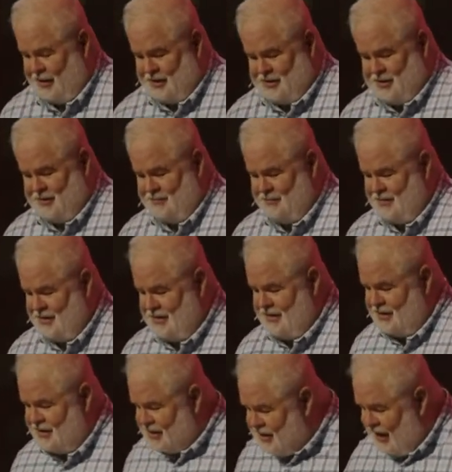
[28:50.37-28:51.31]
it.
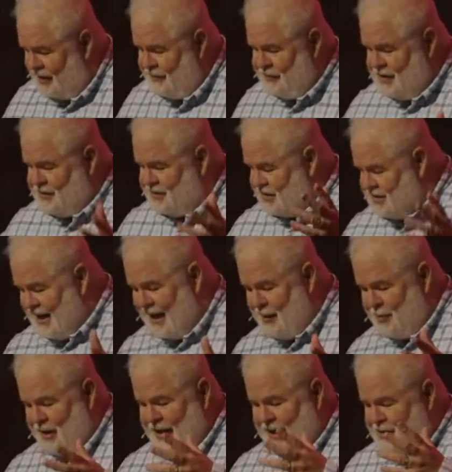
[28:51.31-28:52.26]
The covenant, the
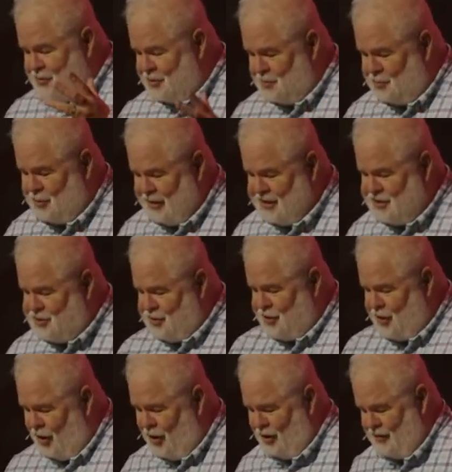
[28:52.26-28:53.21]
tabernacle, the
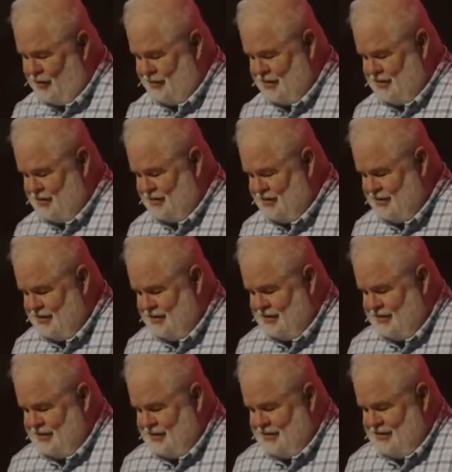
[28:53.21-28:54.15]
priesthood, all of it.
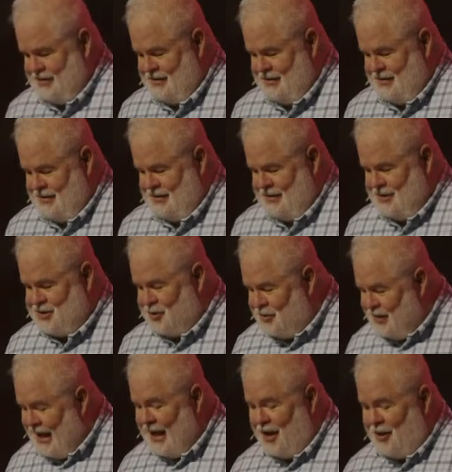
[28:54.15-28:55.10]
And so
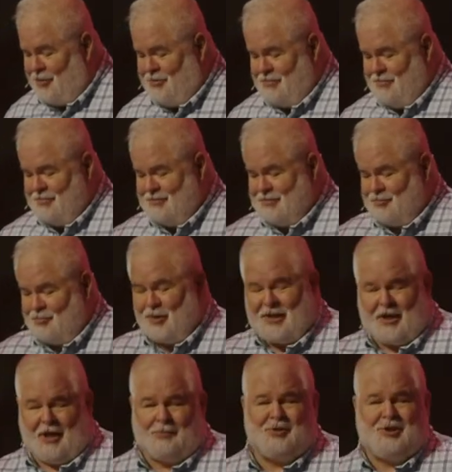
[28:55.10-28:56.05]
now we
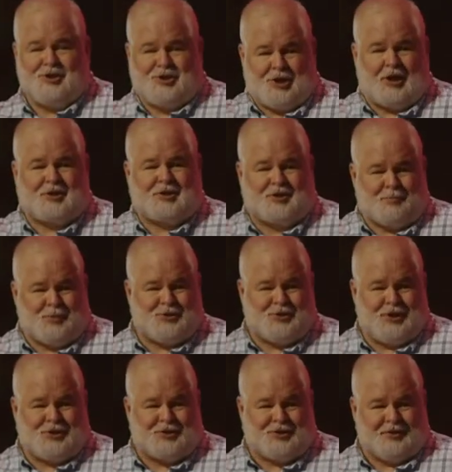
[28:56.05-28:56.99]
come to the
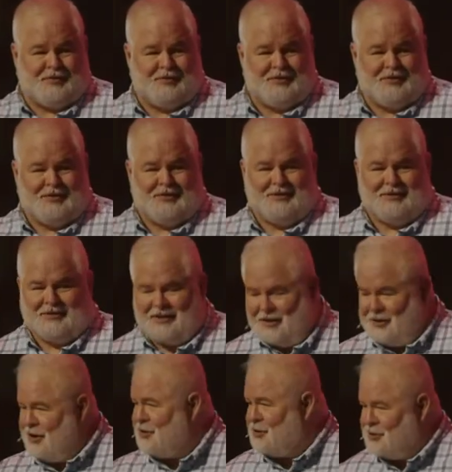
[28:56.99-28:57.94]
juxtaposition,
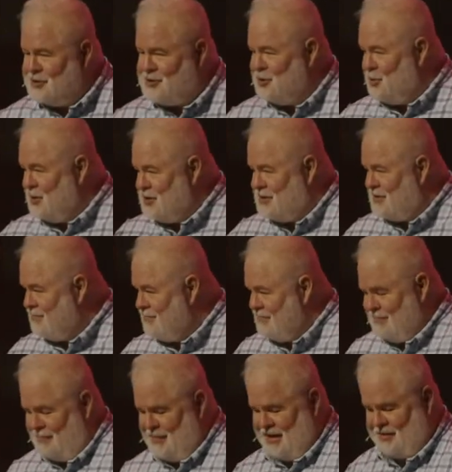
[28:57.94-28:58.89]
another Jewish
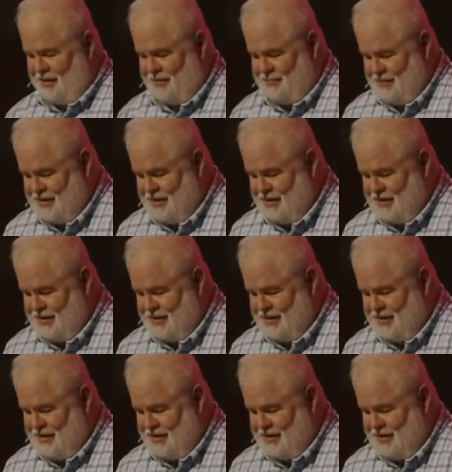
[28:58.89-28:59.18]
method.